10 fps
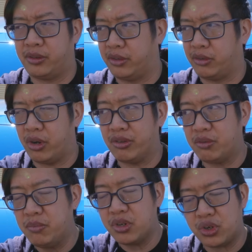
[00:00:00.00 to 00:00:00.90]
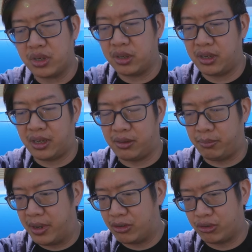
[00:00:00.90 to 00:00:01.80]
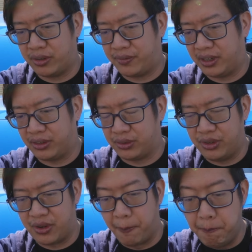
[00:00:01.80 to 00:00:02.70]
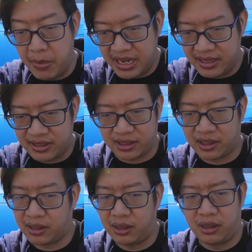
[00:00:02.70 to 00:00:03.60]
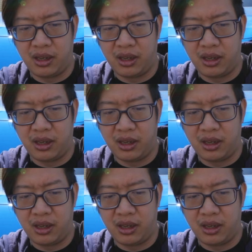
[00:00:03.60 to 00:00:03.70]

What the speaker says: That the transmission and manual shifting is amazing.